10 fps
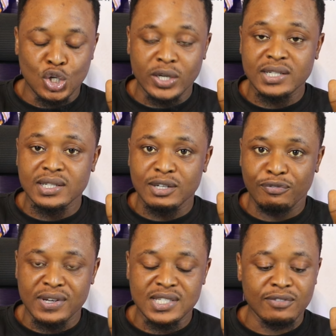joining the
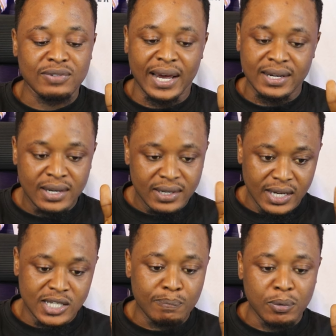defensive line.
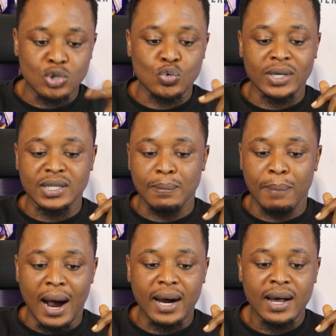There's a +1 in the
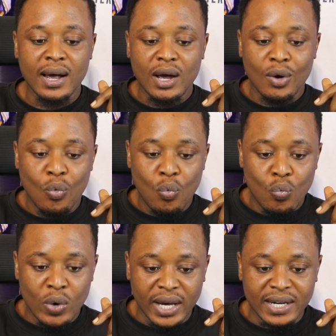back.
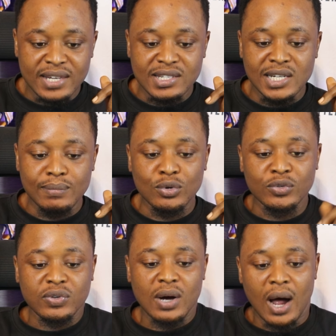We can easily
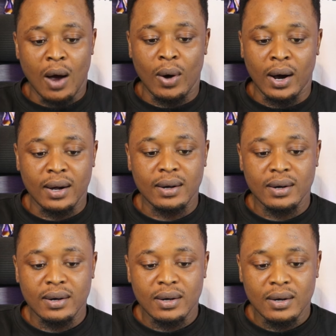move our
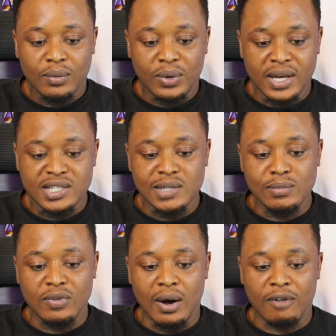
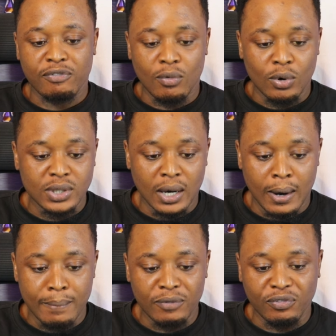forward,
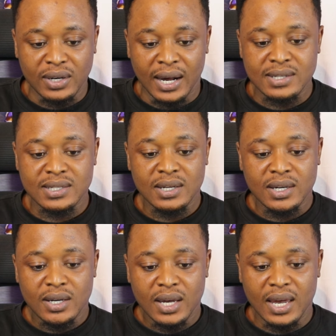our midfielders
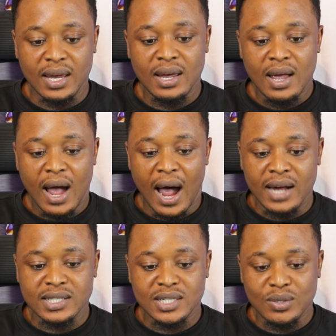here,
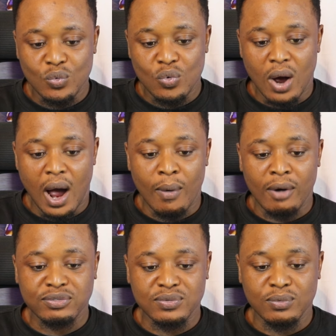and our